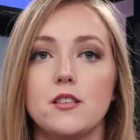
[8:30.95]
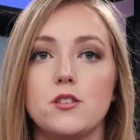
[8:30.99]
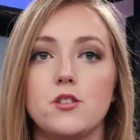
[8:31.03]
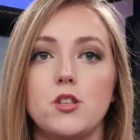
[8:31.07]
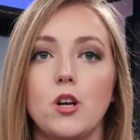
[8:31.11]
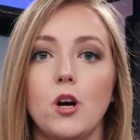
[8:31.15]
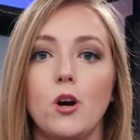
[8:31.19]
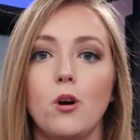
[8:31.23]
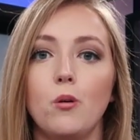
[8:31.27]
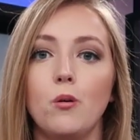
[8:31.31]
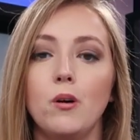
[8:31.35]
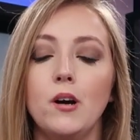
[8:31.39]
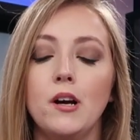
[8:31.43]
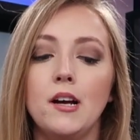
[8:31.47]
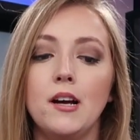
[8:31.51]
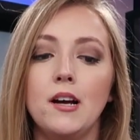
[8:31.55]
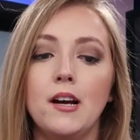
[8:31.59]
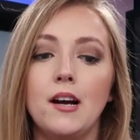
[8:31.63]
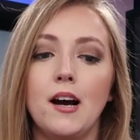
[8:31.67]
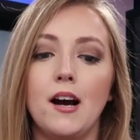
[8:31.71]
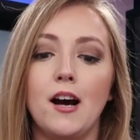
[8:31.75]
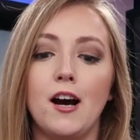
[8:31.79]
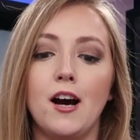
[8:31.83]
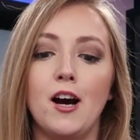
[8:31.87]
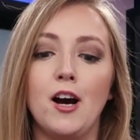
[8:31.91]
So
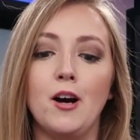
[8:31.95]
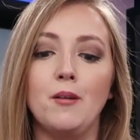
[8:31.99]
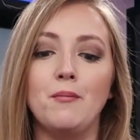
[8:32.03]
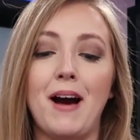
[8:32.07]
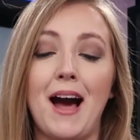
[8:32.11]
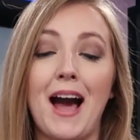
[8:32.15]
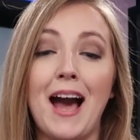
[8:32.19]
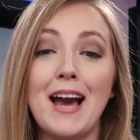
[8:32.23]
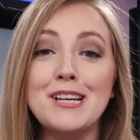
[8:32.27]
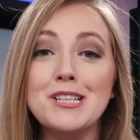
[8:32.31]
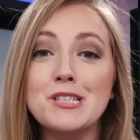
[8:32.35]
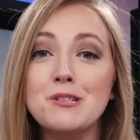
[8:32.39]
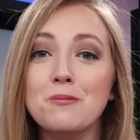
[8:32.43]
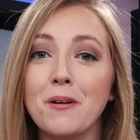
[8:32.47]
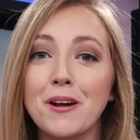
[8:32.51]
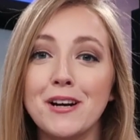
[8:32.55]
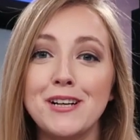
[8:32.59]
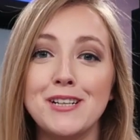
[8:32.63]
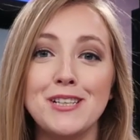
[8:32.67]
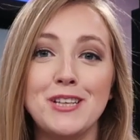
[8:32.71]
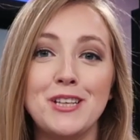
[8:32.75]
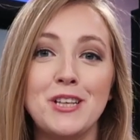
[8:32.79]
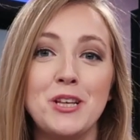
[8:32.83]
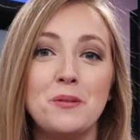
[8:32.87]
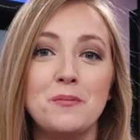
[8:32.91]
I just
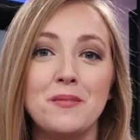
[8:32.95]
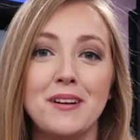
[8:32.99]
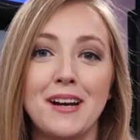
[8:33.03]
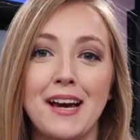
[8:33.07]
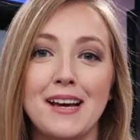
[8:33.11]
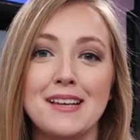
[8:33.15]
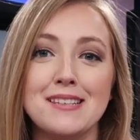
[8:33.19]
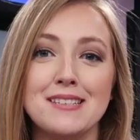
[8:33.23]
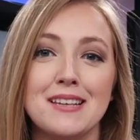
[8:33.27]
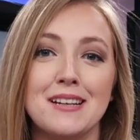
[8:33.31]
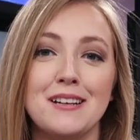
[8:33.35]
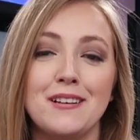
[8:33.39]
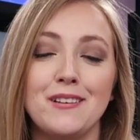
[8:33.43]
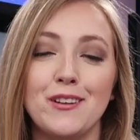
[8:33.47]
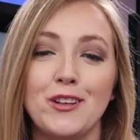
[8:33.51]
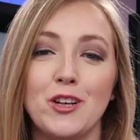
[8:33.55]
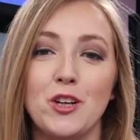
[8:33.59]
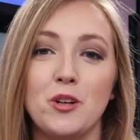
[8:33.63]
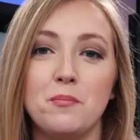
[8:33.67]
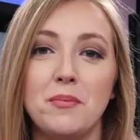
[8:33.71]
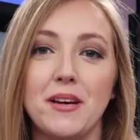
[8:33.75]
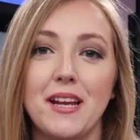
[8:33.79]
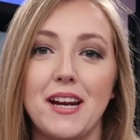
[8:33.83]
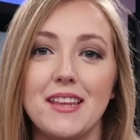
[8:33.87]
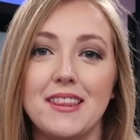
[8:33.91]
wanted to humanize it a
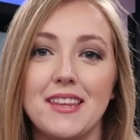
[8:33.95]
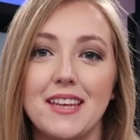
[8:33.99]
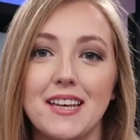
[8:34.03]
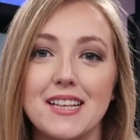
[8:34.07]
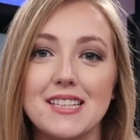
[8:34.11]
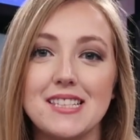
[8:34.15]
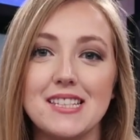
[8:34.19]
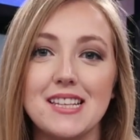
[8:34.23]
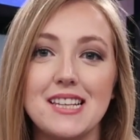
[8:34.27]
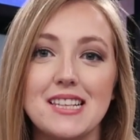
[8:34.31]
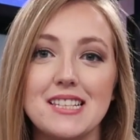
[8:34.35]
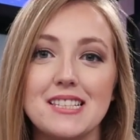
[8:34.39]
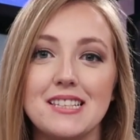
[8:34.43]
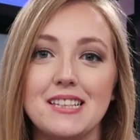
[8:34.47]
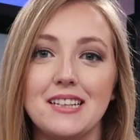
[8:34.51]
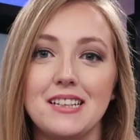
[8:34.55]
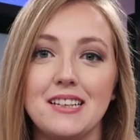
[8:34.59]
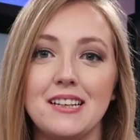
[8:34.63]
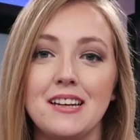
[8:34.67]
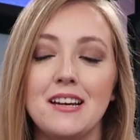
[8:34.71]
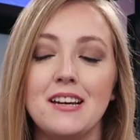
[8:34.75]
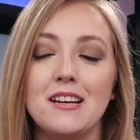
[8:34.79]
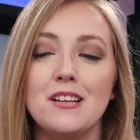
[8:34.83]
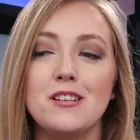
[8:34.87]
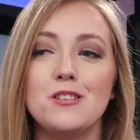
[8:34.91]
little bit. I think it's
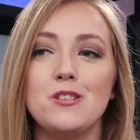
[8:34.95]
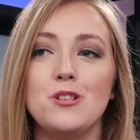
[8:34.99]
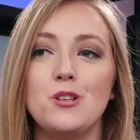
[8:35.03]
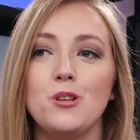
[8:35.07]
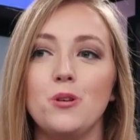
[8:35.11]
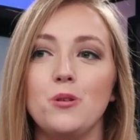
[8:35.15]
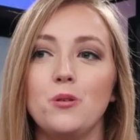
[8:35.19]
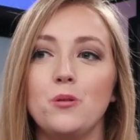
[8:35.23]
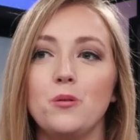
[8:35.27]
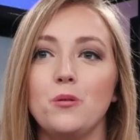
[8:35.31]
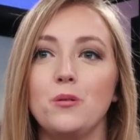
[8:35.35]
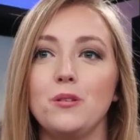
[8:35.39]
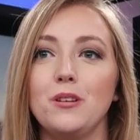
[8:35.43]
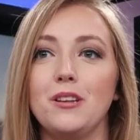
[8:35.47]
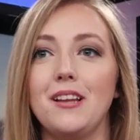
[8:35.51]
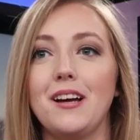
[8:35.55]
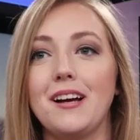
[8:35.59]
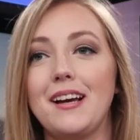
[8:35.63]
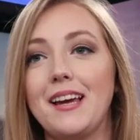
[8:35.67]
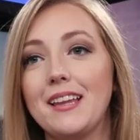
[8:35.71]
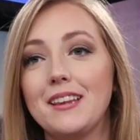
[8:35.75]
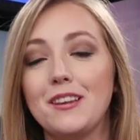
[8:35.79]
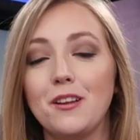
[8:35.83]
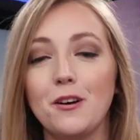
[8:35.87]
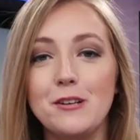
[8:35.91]
easy to
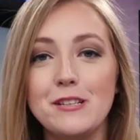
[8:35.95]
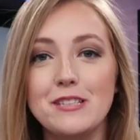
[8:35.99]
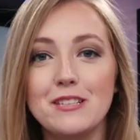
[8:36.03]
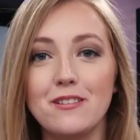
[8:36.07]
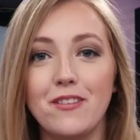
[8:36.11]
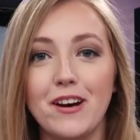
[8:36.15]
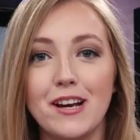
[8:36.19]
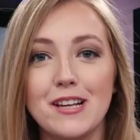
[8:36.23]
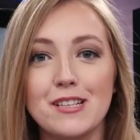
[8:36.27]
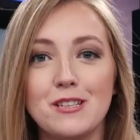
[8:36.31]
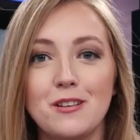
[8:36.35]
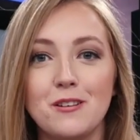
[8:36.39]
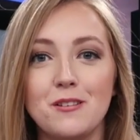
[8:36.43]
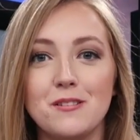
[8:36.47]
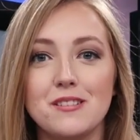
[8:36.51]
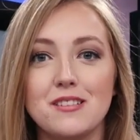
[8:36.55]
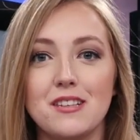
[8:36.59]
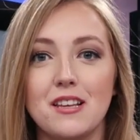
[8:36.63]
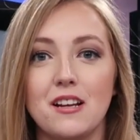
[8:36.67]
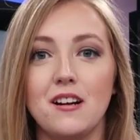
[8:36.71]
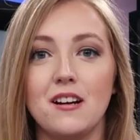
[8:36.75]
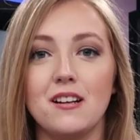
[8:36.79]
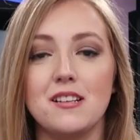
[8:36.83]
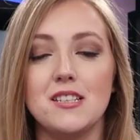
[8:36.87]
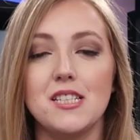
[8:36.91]
look at those of us who
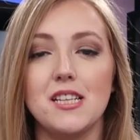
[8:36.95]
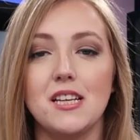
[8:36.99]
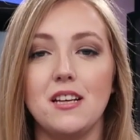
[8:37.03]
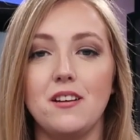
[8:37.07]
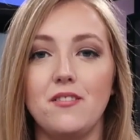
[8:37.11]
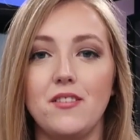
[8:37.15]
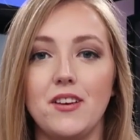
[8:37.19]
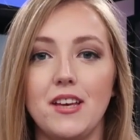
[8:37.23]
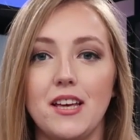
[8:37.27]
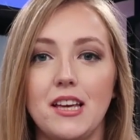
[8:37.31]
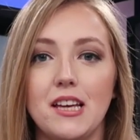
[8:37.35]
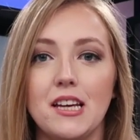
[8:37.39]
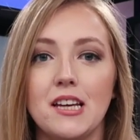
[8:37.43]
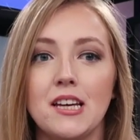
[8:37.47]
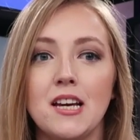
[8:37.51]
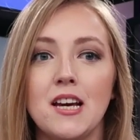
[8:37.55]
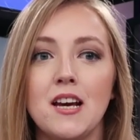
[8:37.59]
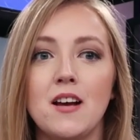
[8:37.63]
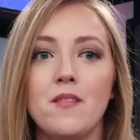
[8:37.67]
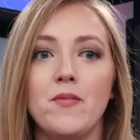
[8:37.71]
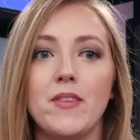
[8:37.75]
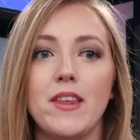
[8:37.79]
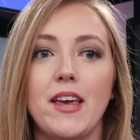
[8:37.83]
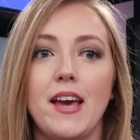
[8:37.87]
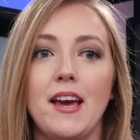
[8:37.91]
sit on TV
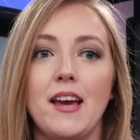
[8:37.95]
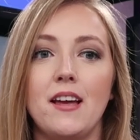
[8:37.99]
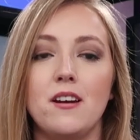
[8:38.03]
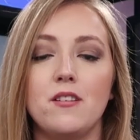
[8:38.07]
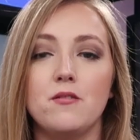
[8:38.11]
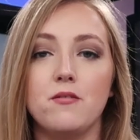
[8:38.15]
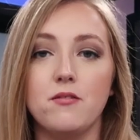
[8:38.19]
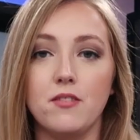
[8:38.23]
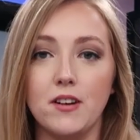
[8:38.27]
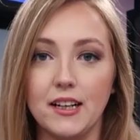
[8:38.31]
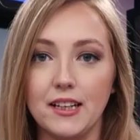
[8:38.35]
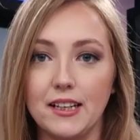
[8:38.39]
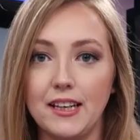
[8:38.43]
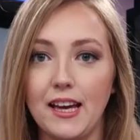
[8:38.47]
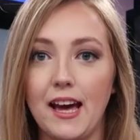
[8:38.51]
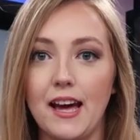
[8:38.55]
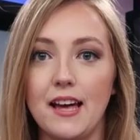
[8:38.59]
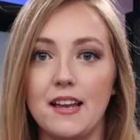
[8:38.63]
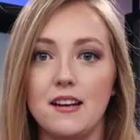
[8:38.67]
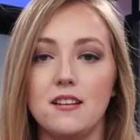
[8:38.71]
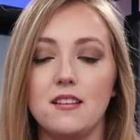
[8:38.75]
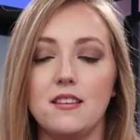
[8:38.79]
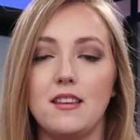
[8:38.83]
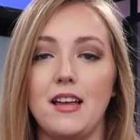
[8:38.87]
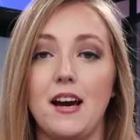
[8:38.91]
and
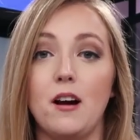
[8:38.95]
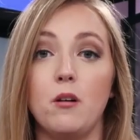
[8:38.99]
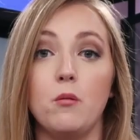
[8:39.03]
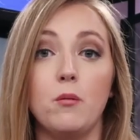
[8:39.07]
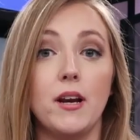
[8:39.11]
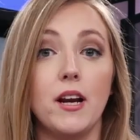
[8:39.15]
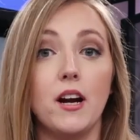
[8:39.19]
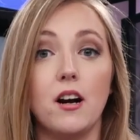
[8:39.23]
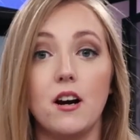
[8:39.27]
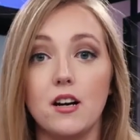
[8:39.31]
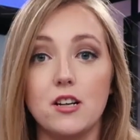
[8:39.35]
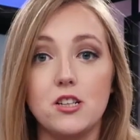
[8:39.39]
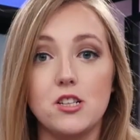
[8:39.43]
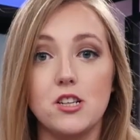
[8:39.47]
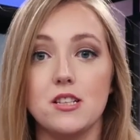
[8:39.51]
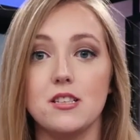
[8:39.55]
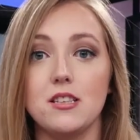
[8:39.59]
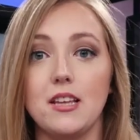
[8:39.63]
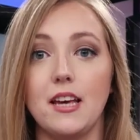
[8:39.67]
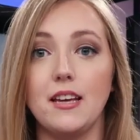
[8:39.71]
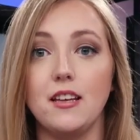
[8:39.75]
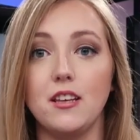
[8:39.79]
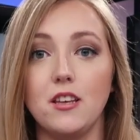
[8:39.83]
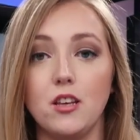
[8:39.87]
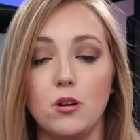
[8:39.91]
forget that we are just
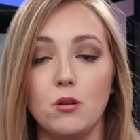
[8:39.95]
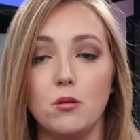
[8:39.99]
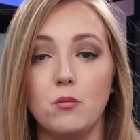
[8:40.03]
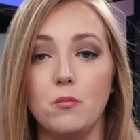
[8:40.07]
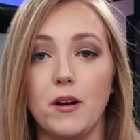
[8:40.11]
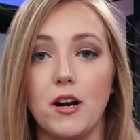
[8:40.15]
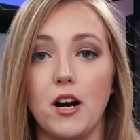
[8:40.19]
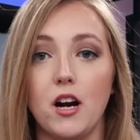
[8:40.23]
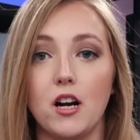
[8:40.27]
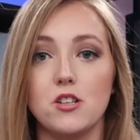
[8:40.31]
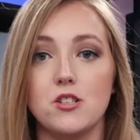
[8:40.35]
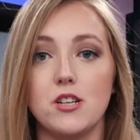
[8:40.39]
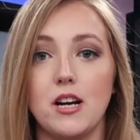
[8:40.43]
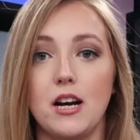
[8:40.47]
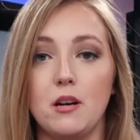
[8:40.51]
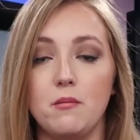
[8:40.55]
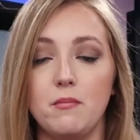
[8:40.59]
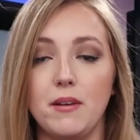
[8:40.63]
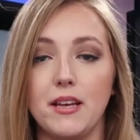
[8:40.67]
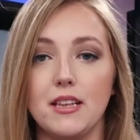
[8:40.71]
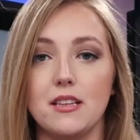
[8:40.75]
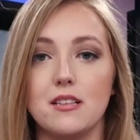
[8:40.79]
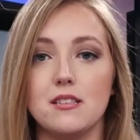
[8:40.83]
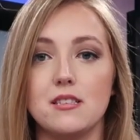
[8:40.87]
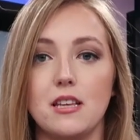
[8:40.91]
like you, and we are trying to
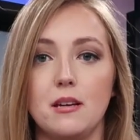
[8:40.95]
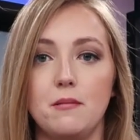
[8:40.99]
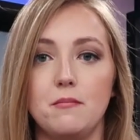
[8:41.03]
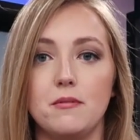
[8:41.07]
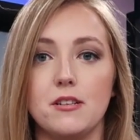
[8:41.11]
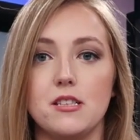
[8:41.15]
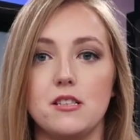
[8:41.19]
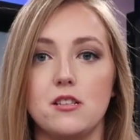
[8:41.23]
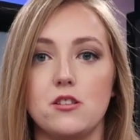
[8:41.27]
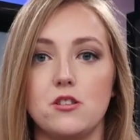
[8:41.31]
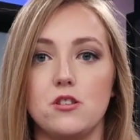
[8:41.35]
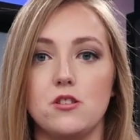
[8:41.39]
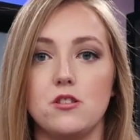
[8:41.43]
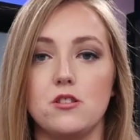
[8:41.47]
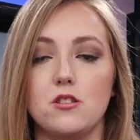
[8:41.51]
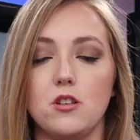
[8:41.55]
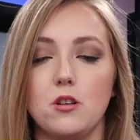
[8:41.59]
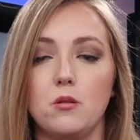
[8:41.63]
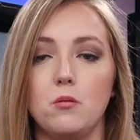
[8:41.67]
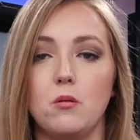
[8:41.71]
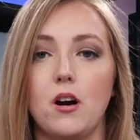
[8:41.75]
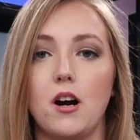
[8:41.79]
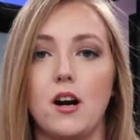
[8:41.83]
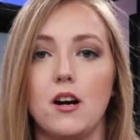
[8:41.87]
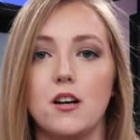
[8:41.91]
make the same decisions
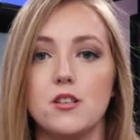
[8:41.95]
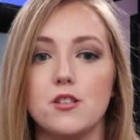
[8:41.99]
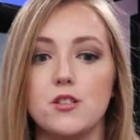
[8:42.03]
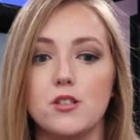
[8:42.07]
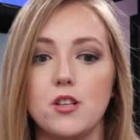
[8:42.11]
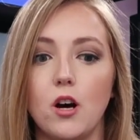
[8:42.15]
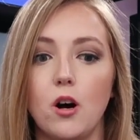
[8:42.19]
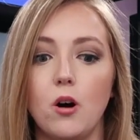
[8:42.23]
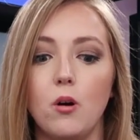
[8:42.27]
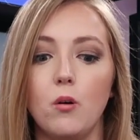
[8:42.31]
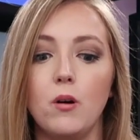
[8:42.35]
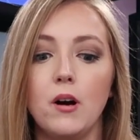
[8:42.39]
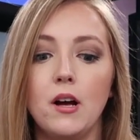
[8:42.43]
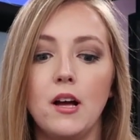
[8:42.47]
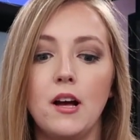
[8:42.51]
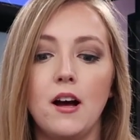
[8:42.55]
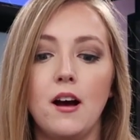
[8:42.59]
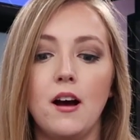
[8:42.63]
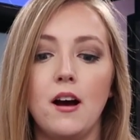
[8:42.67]
you are. So